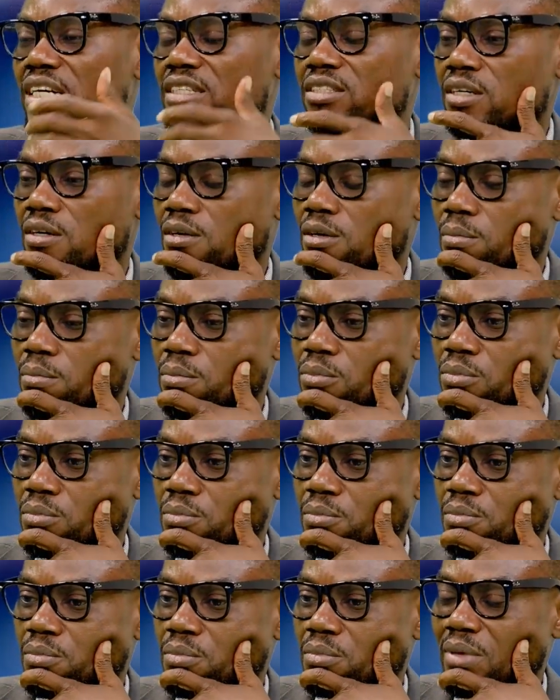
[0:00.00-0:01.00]
at
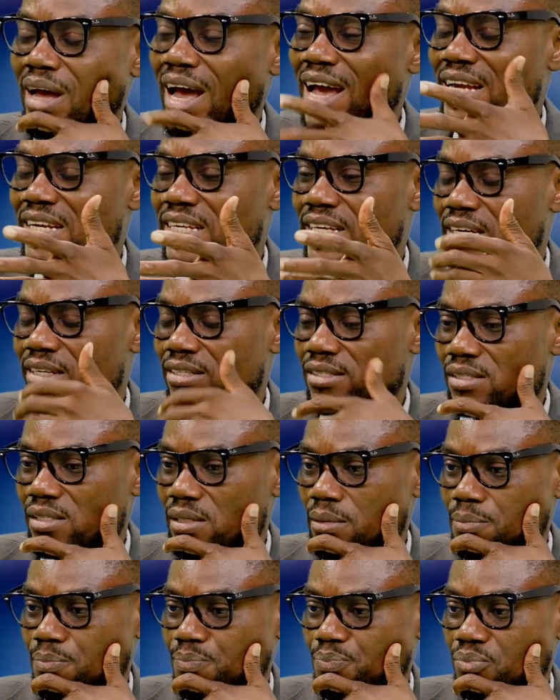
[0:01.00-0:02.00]
ideas,
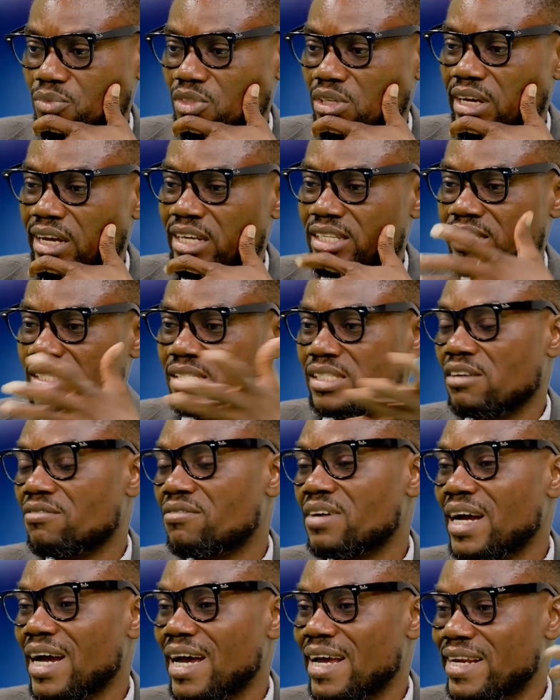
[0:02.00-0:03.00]

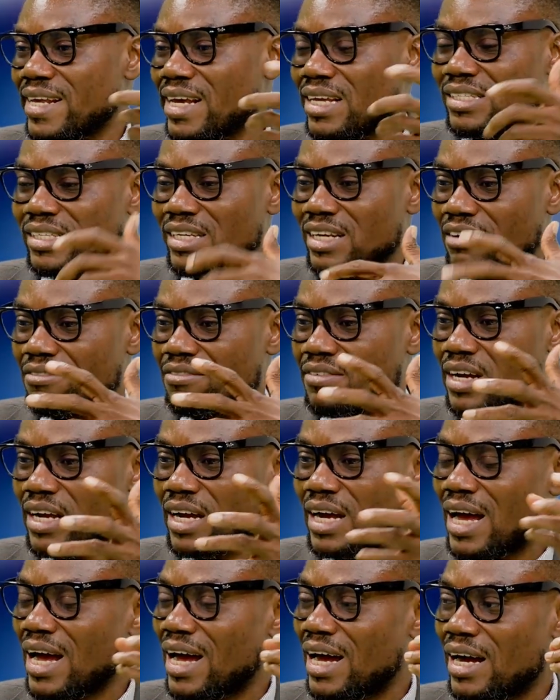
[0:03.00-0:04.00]
several ideas in
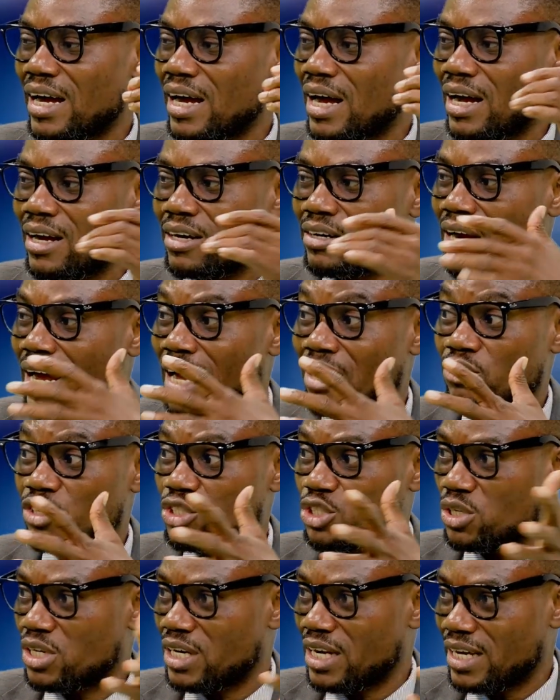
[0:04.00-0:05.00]
Africa are
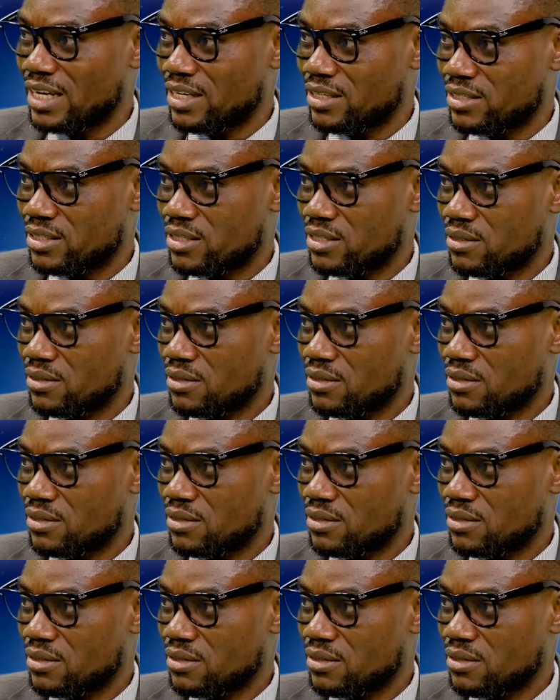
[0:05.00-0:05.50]
regionalized.